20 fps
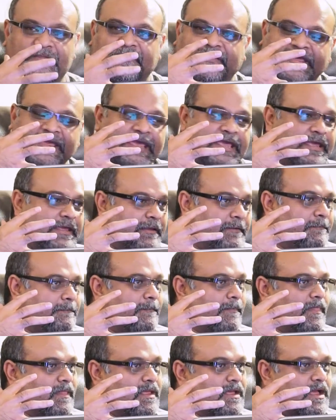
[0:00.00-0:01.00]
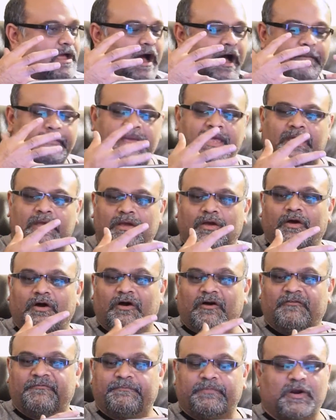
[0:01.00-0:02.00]
The coming
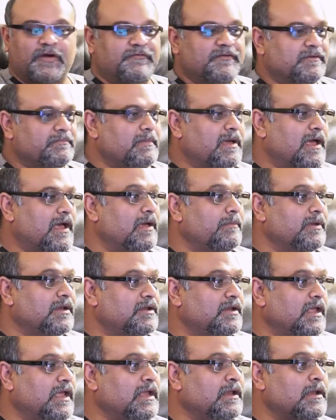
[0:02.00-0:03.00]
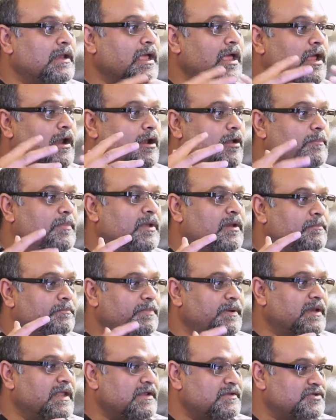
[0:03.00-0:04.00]
of Prophet Muhammad in Arabian
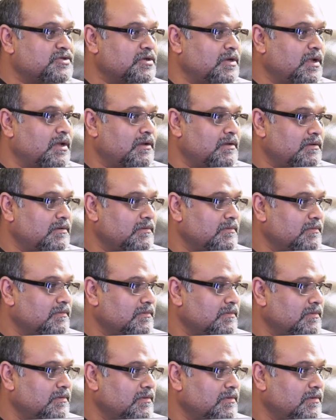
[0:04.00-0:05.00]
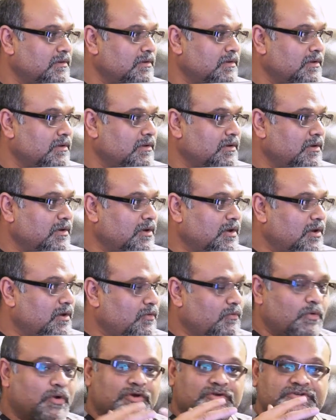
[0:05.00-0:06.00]
Peninsula
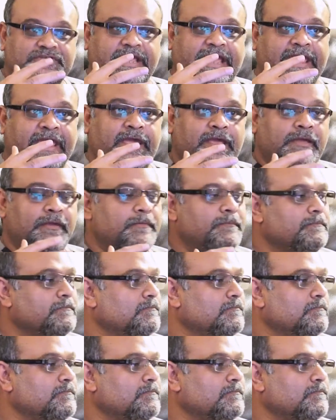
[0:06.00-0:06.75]
was a